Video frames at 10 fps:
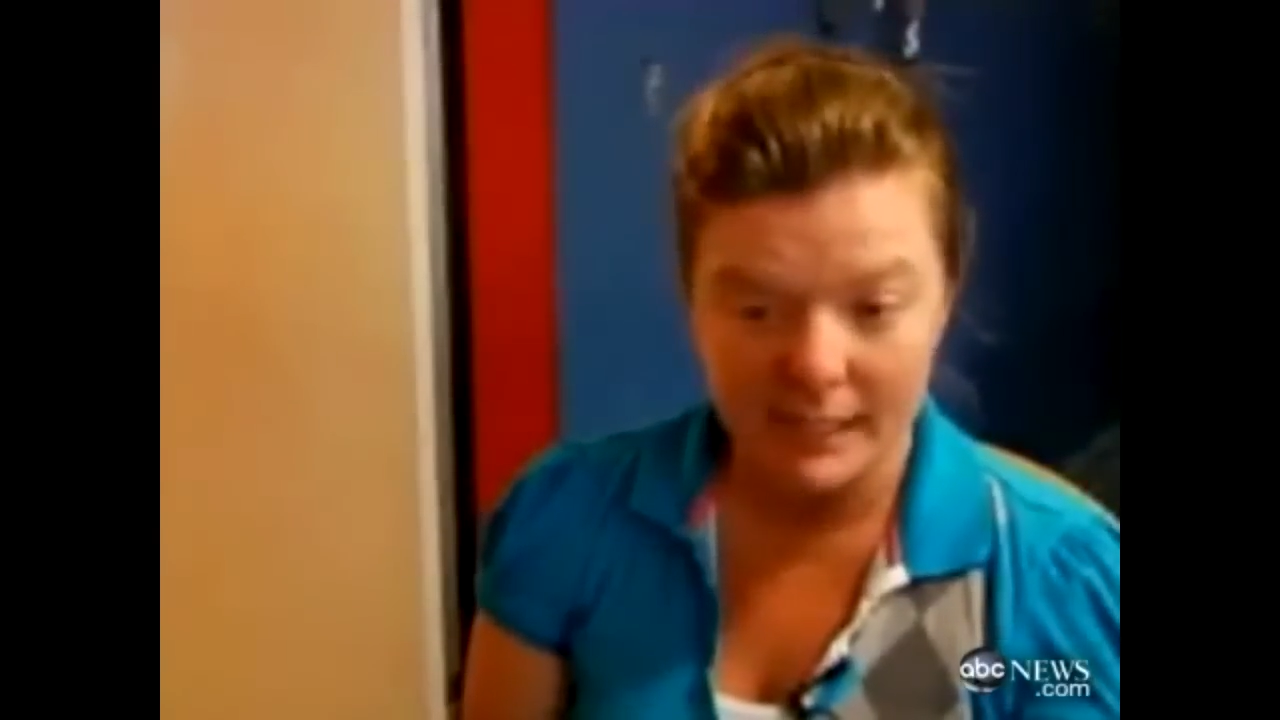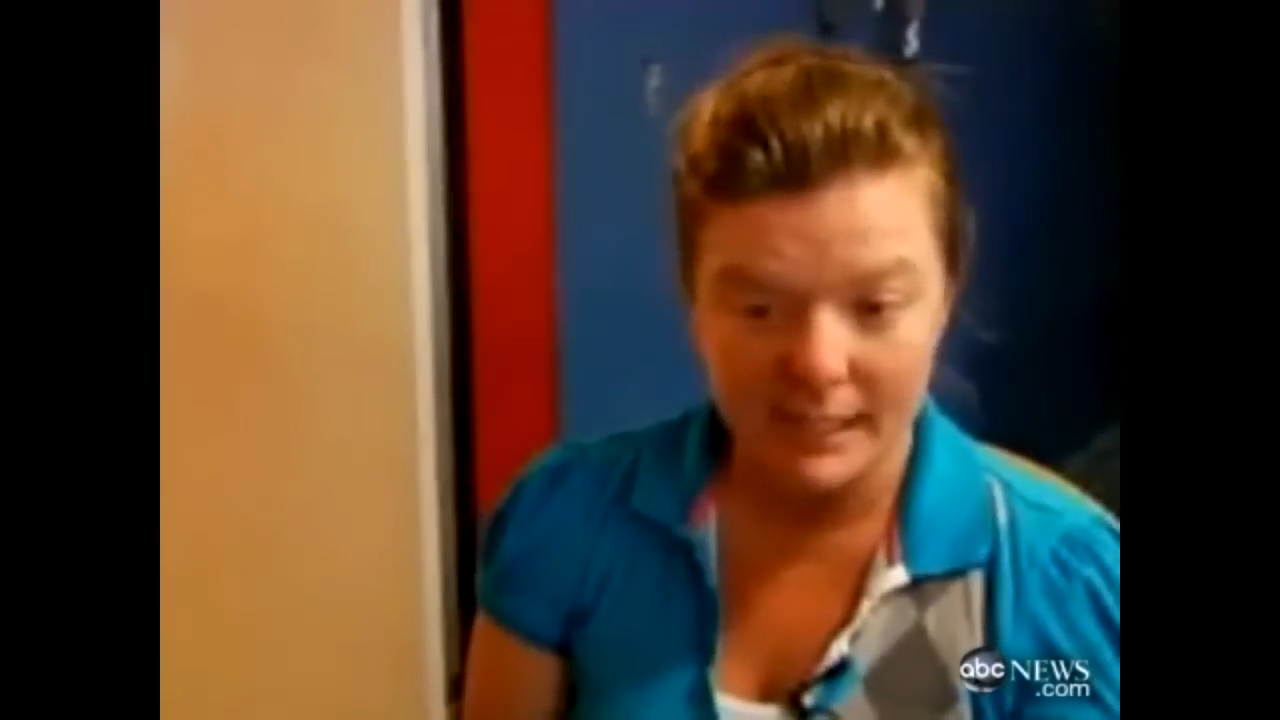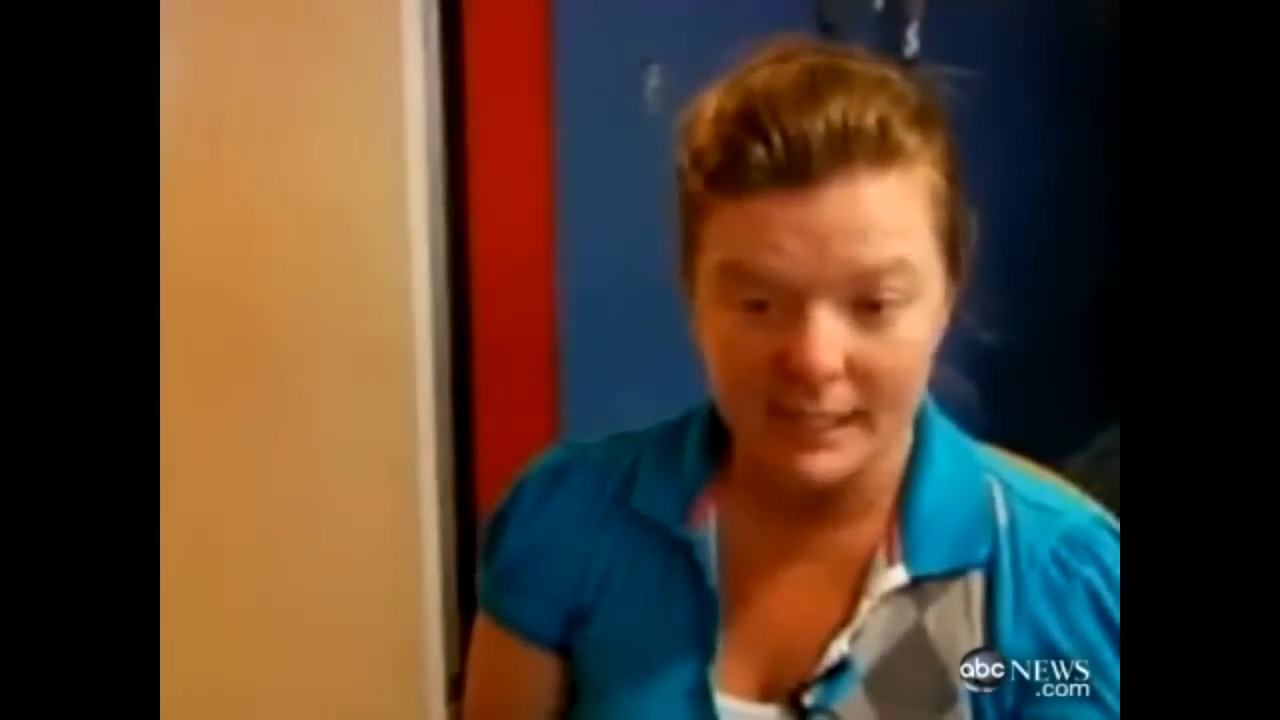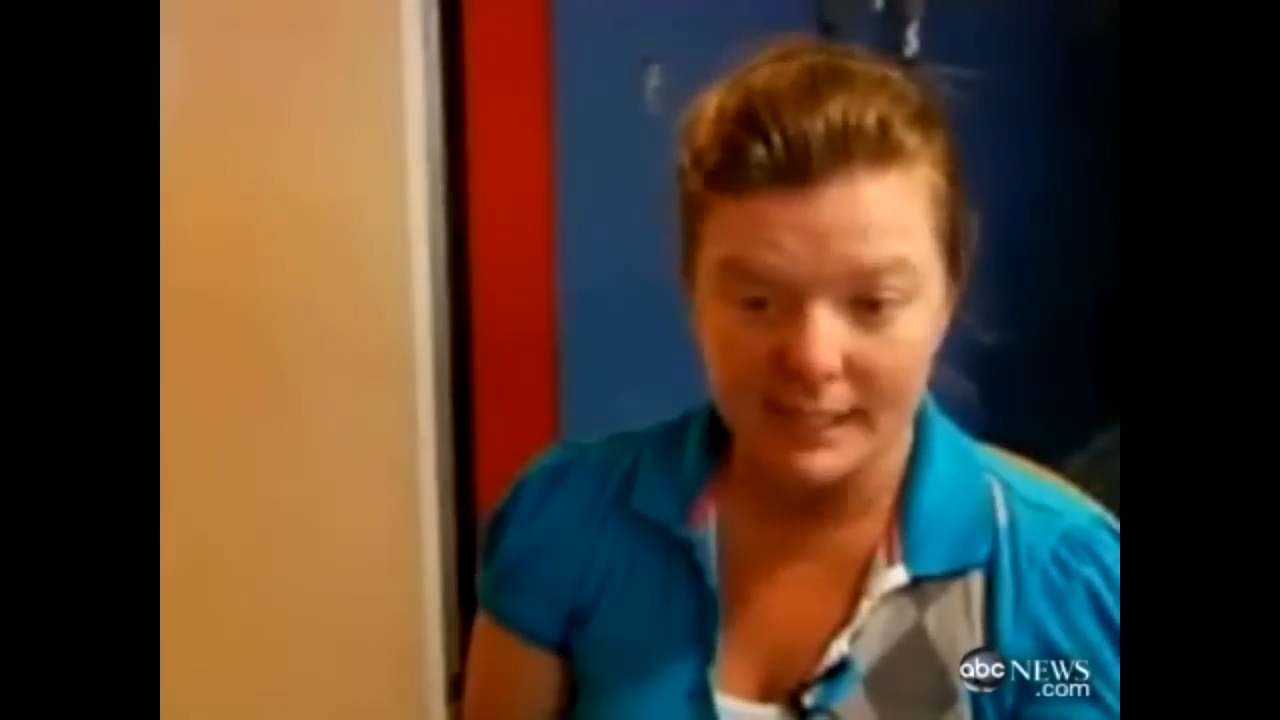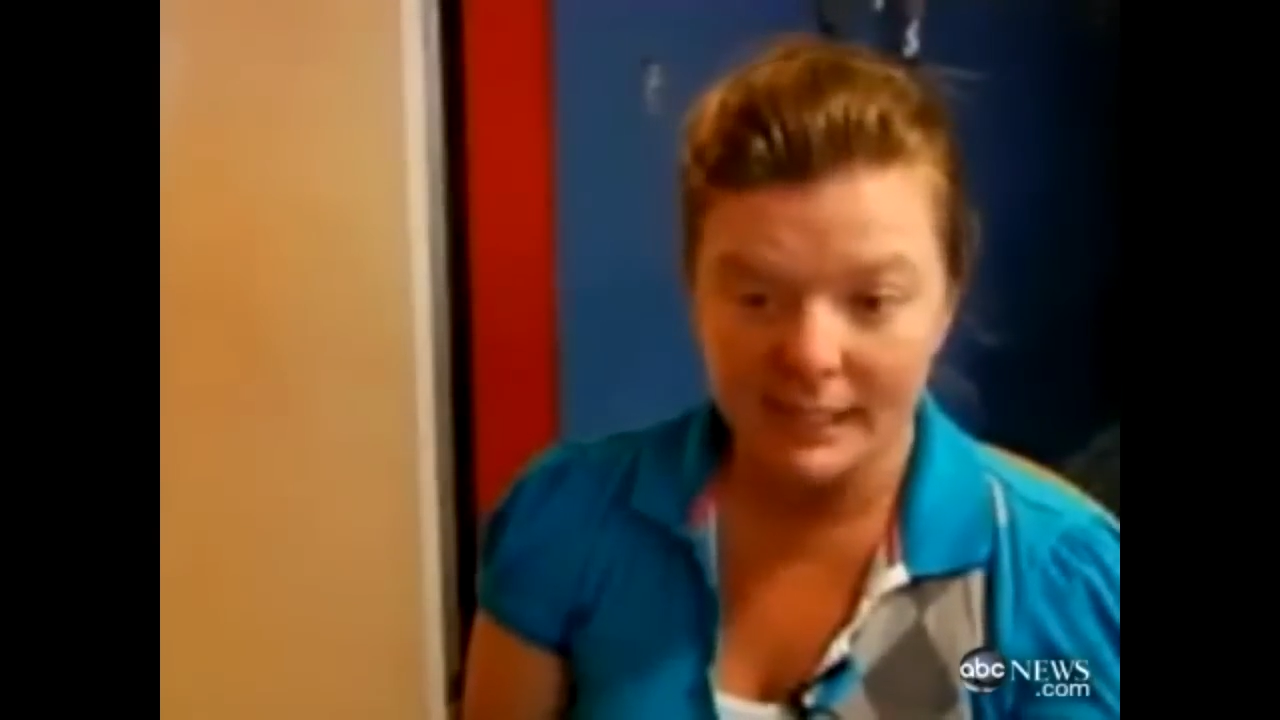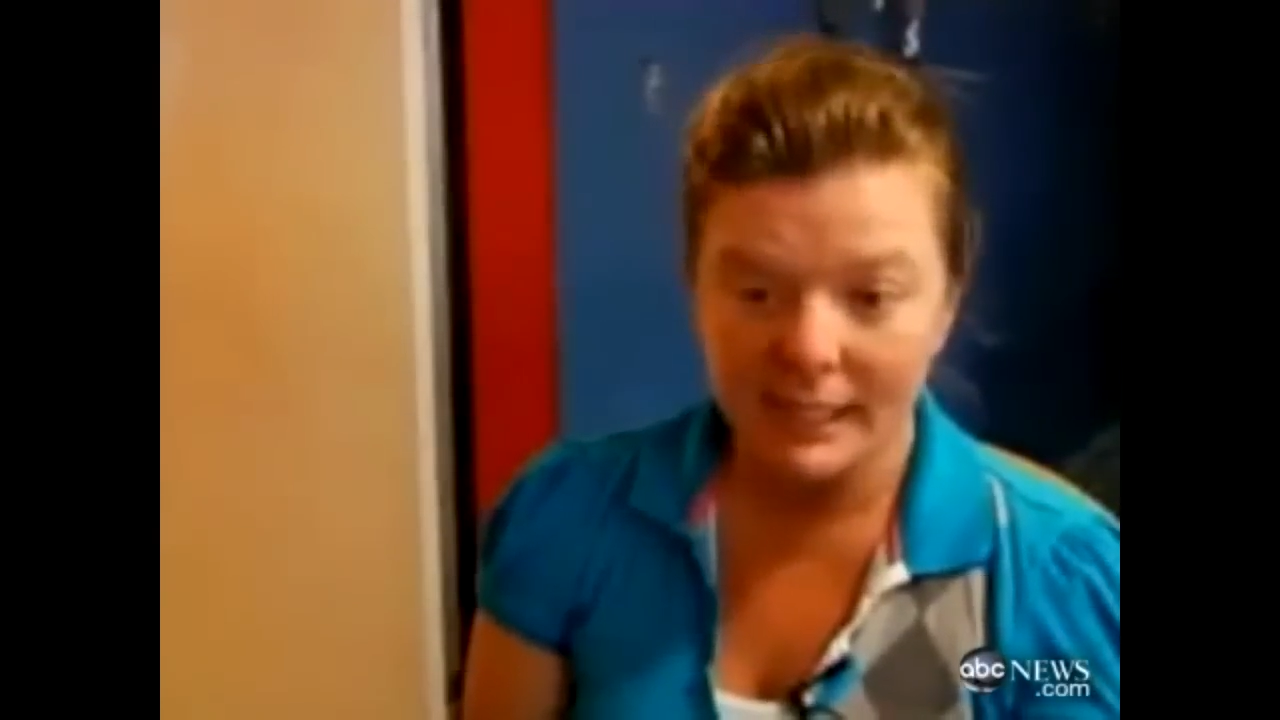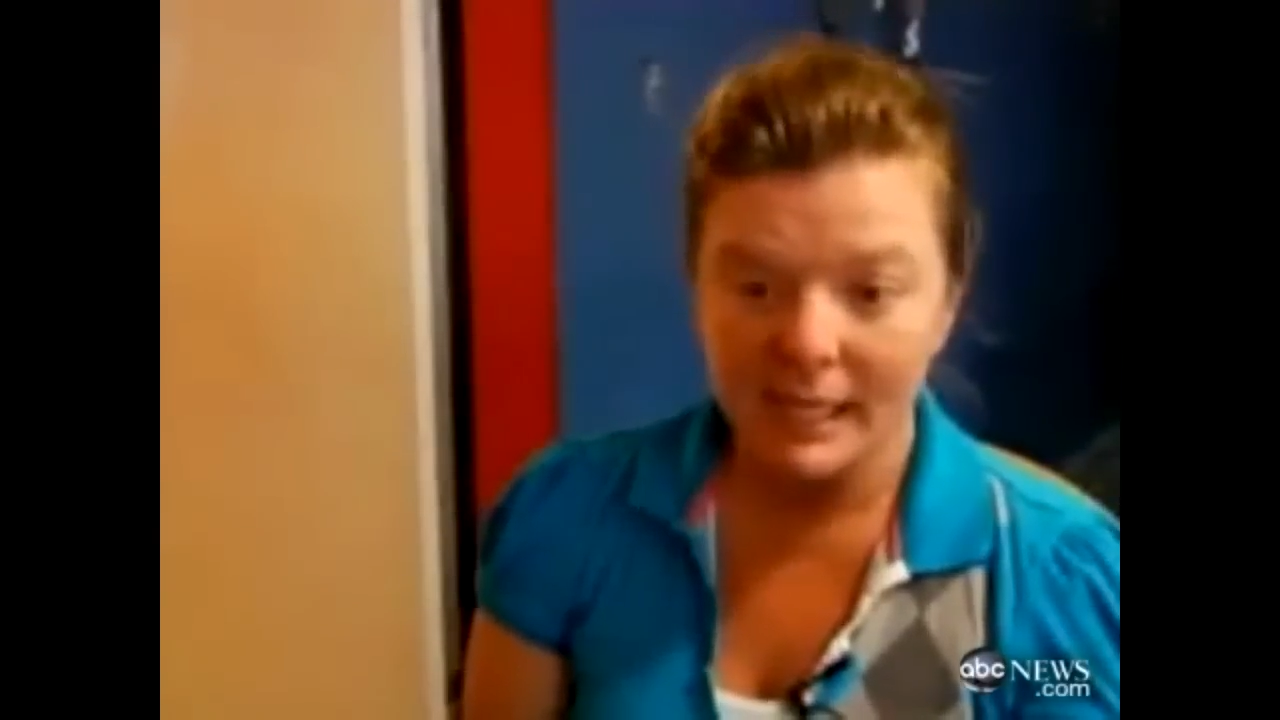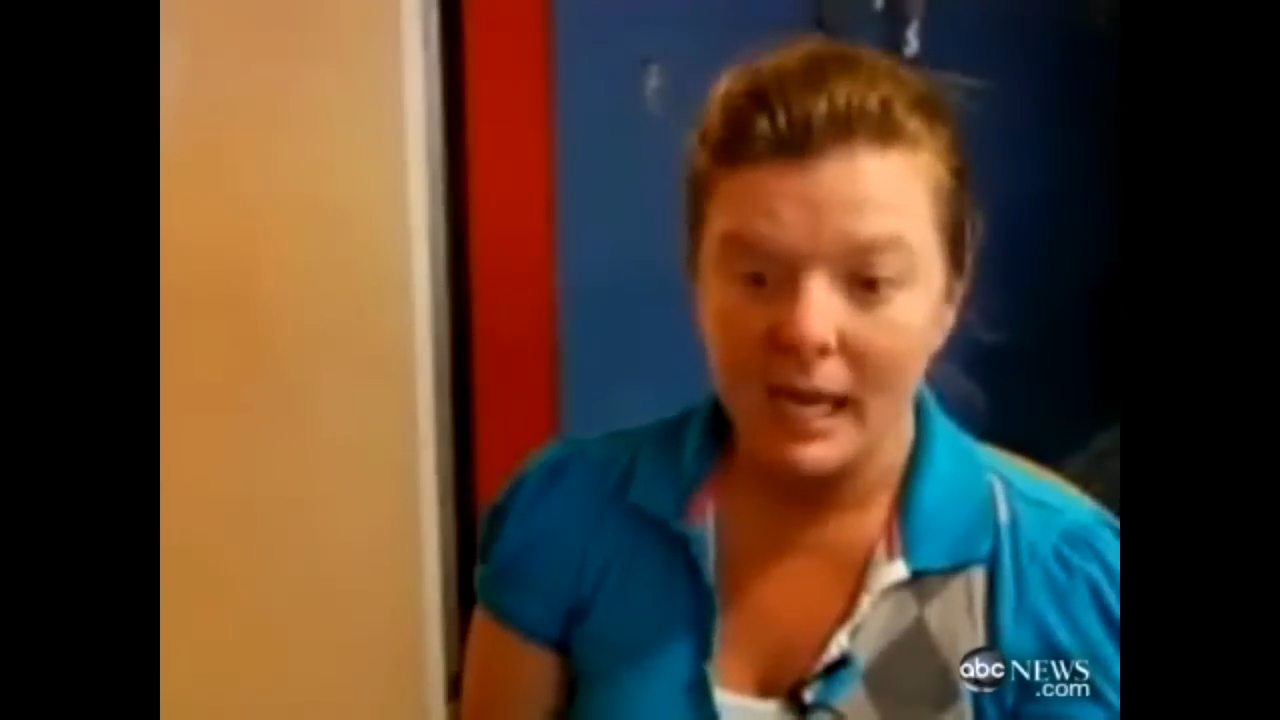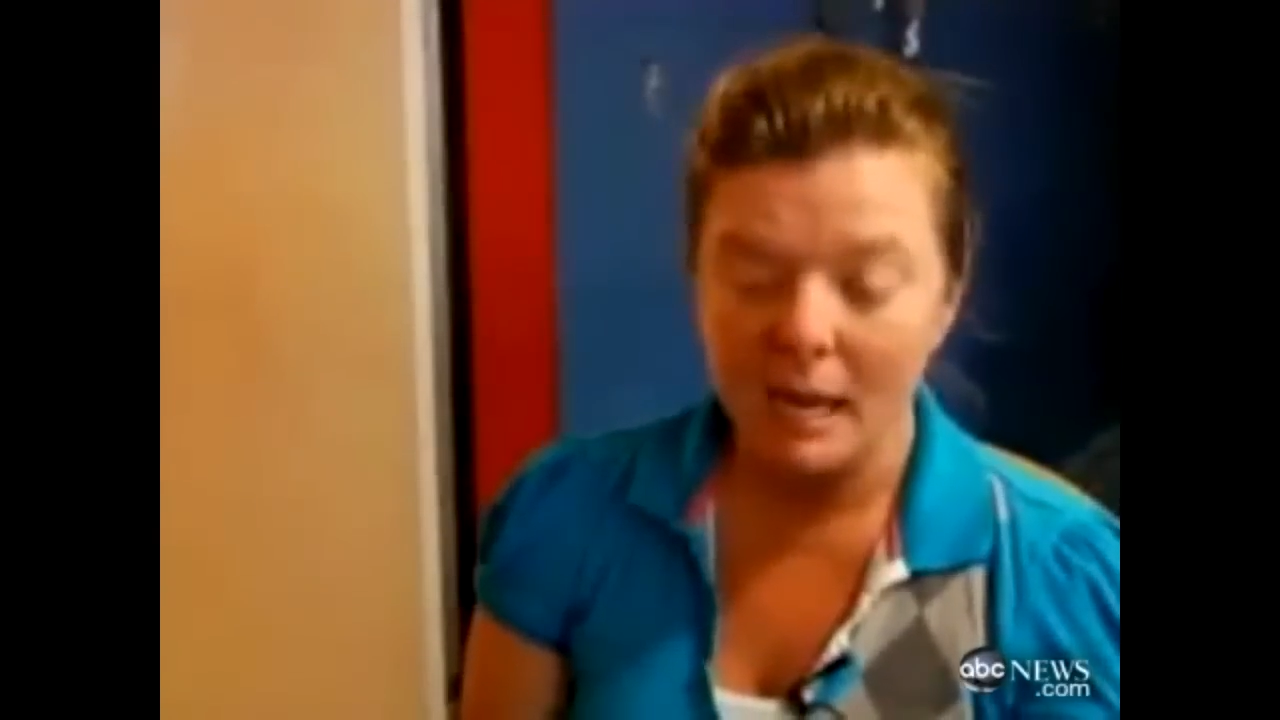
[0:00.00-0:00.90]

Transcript: it and says,